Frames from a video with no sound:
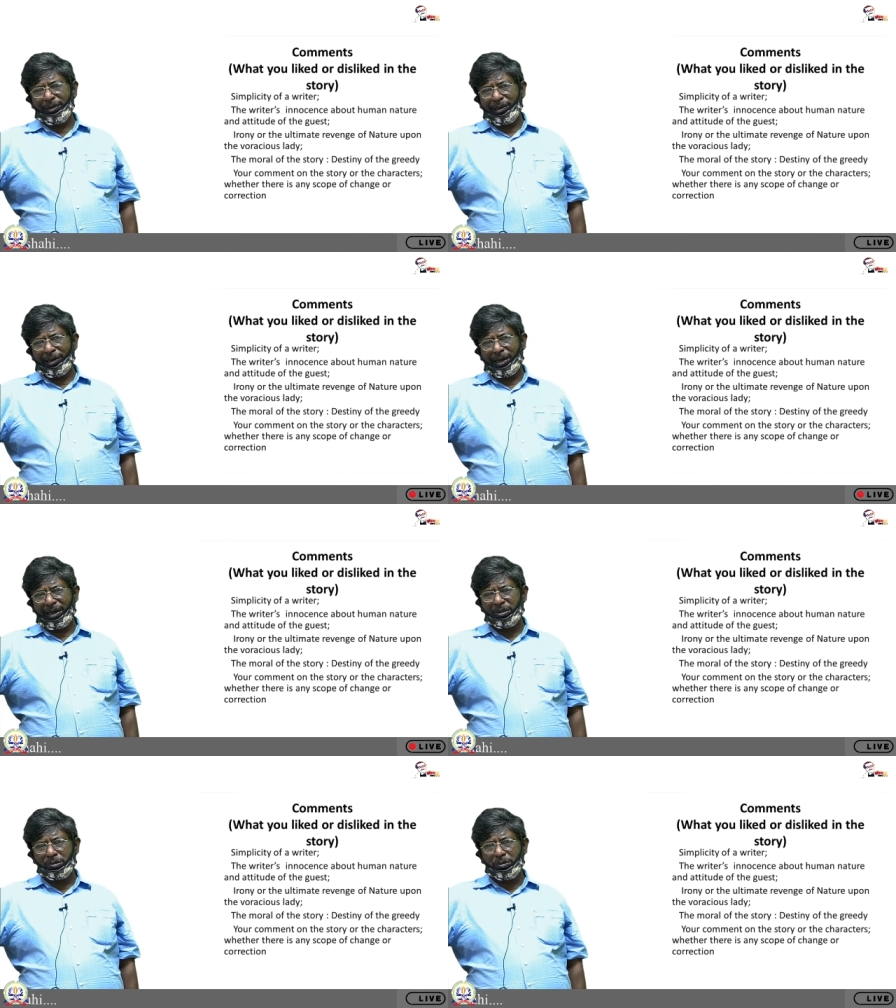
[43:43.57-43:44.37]

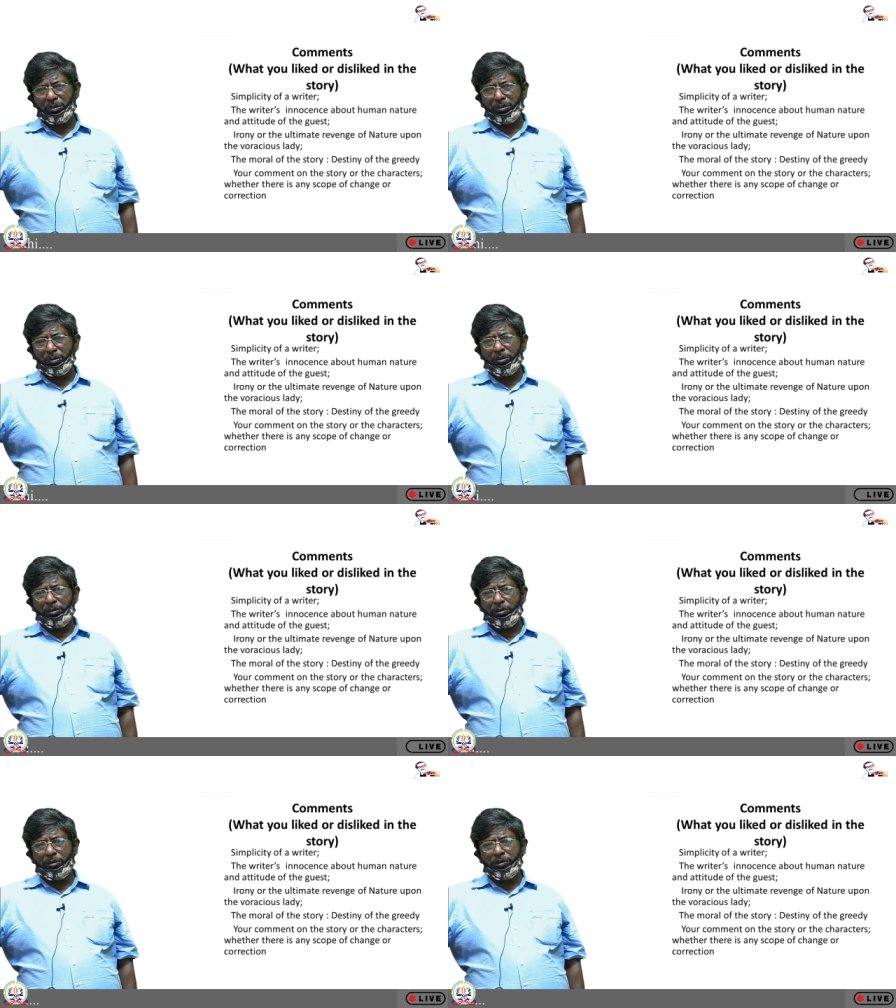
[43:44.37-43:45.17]
had to
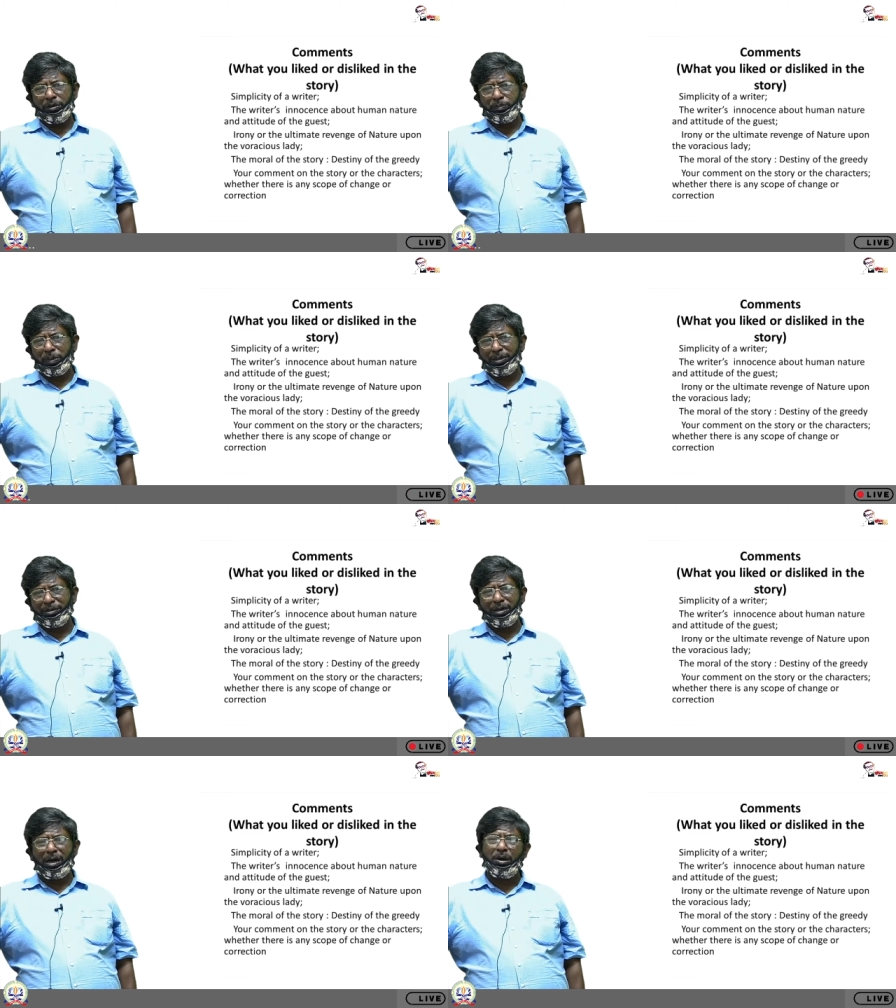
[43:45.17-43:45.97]

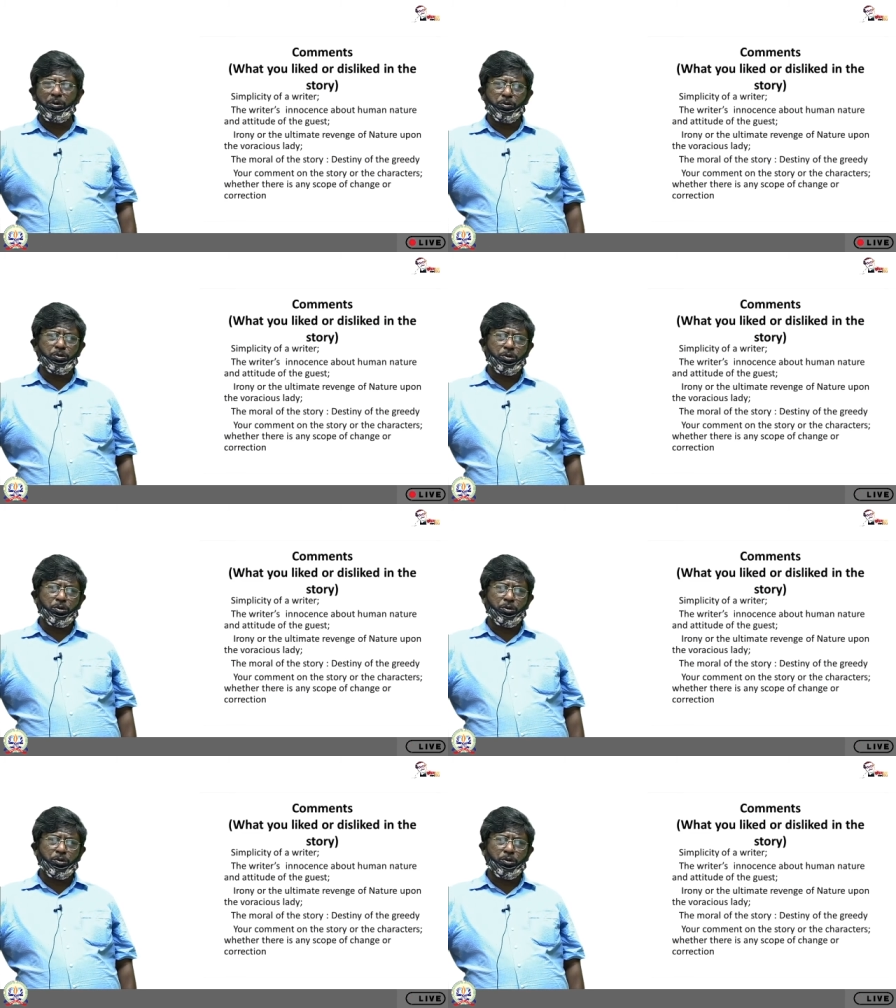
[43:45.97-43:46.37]
spend out